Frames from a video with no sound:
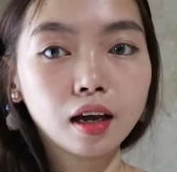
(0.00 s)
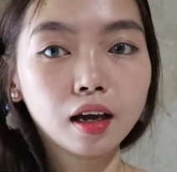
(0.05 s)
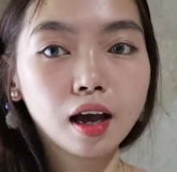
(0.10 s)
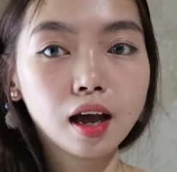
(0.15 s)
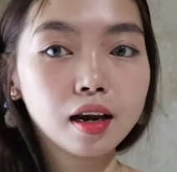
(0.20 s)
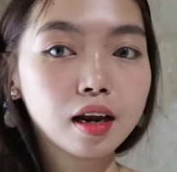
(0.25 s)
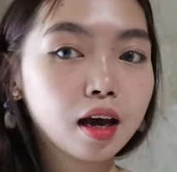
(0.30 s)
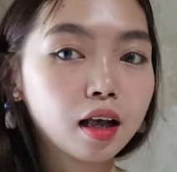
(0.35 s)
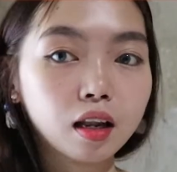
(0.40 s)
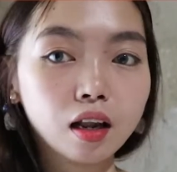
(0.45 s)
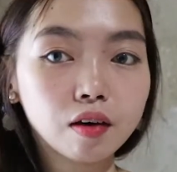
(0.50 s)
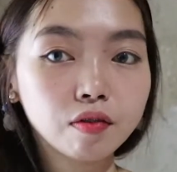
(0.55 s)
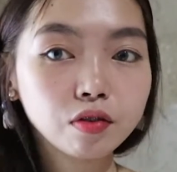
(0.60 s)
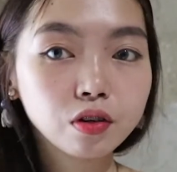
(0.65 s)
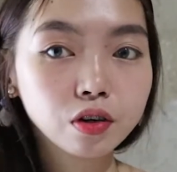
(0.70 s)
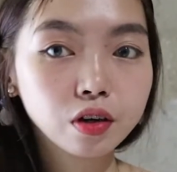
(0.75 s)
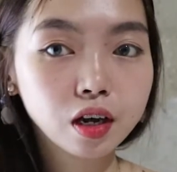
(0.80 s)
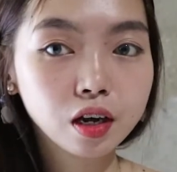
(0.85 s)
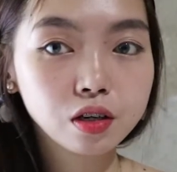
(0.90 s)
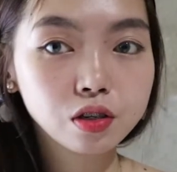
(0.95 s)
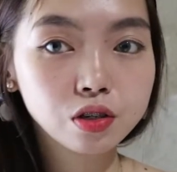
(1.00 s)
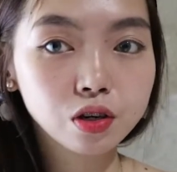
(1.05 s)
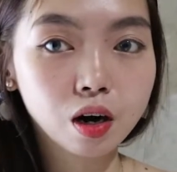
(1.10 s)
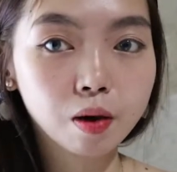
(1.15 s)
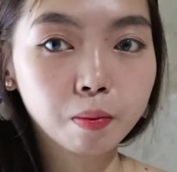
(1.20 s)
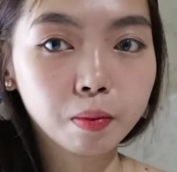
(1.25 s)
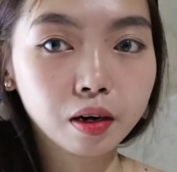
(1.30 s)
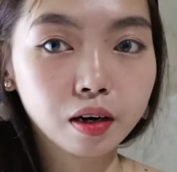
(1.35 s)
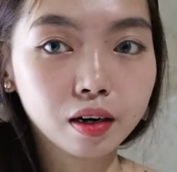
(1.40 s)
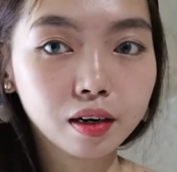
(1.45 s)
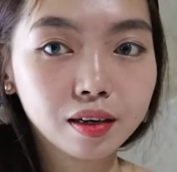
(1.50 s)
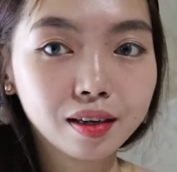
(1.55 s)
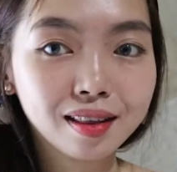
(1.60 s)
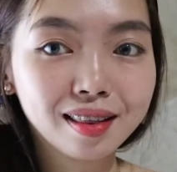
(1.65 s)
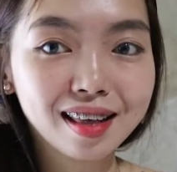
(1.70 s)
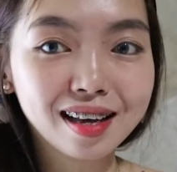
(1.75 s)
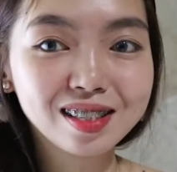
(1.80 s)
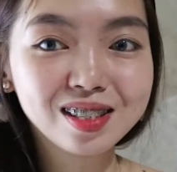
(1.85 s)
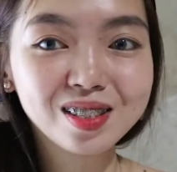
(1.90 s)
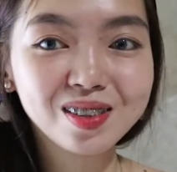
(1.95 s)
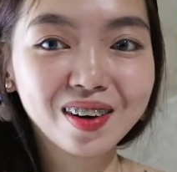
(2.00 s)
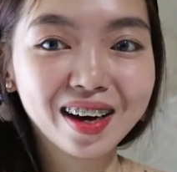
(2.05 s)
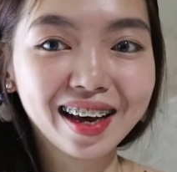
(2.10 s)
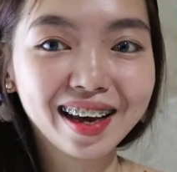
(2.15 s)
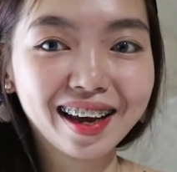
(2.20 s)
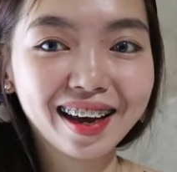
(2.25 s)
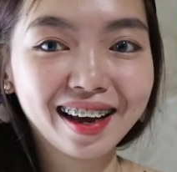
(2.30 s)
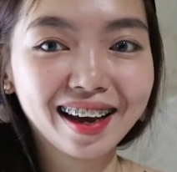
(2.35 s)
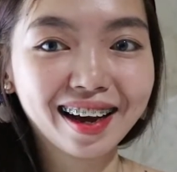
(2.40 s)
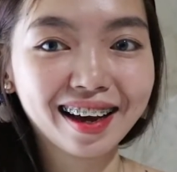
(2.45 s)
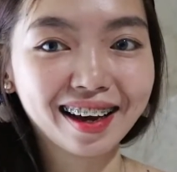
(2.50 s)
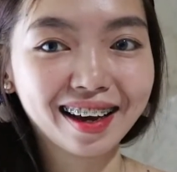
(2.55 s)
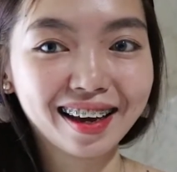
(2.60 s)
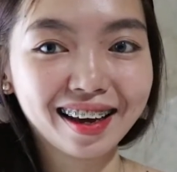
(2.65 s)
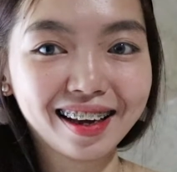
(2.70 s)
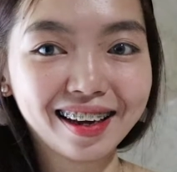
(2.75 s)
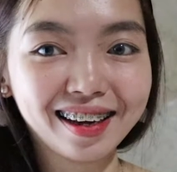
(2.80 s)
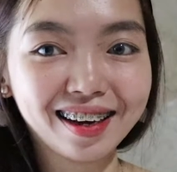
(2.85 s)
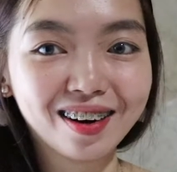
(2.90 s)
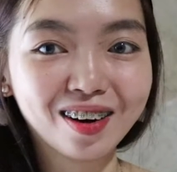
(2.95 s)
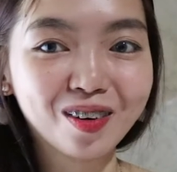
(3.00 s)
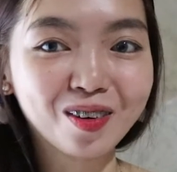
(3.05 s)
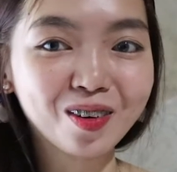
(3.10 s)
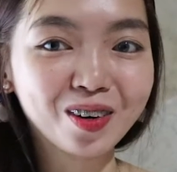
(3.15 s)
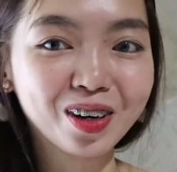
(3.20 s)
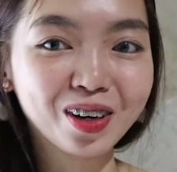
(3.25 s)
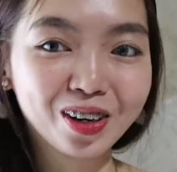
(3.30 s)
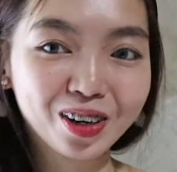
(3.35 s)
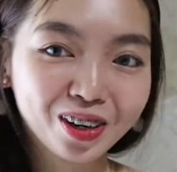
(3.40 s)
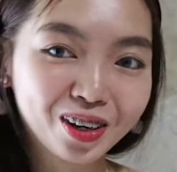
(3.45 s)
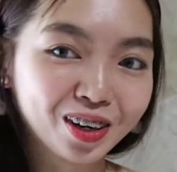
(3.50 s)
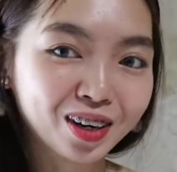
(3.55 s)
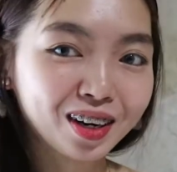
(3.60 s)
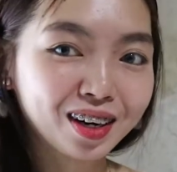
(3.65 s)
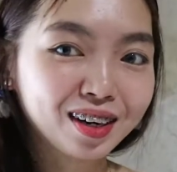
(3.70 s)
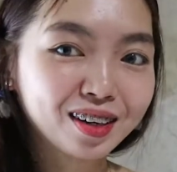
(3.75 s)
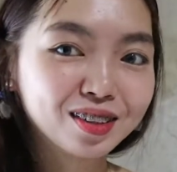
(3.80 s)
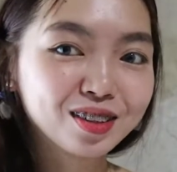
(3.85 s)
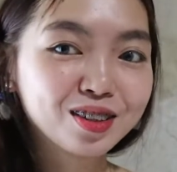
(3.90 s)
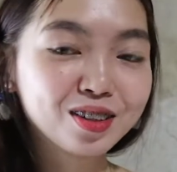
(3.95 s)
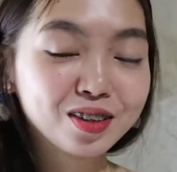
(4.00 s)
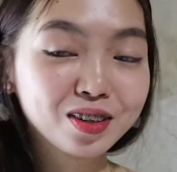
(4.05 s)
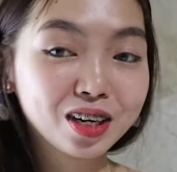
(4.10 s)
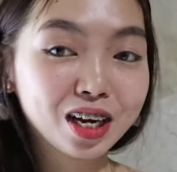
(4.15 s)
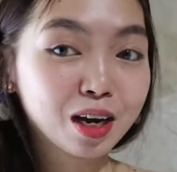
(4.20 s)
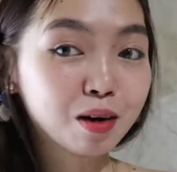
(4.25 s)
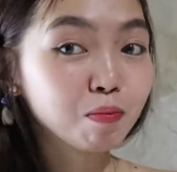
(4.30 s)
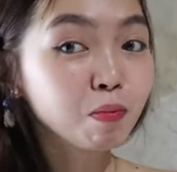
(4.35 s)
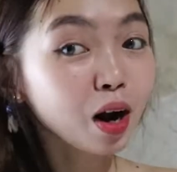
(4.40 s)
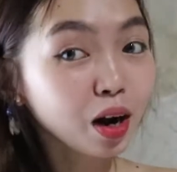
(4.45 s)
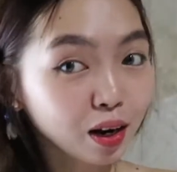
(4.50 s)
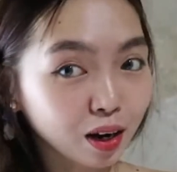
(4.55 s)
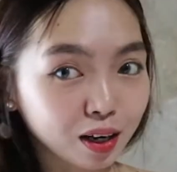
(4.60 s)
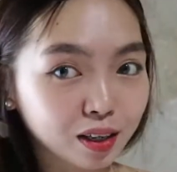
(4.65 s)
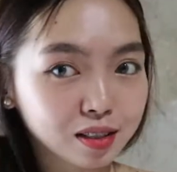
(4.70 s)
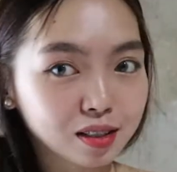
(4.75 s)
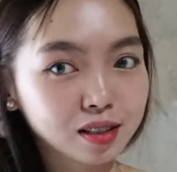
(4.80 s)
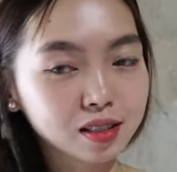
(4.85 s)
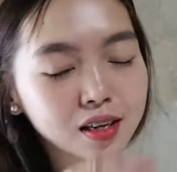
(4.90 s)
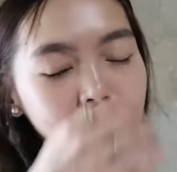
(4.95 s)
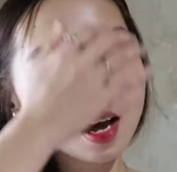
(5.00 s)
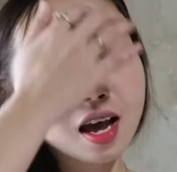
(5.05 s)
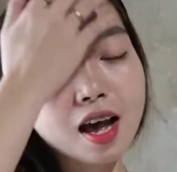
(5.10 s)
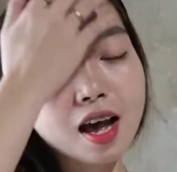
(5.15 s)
and I love Korean drama. That's why I order Korean products.